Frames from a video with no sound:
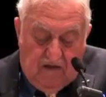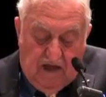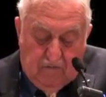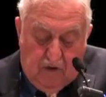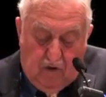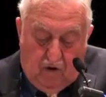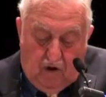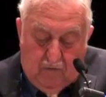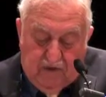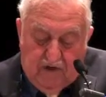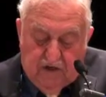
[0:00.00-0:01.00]
that we all
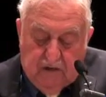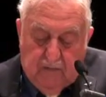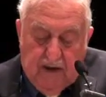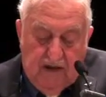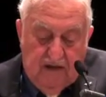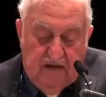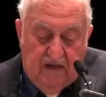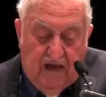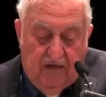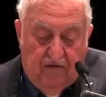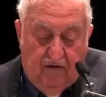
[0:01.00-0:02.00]
participate in
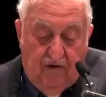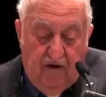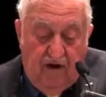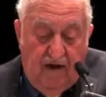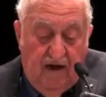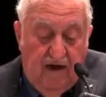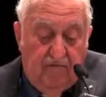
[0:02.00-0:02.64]
together every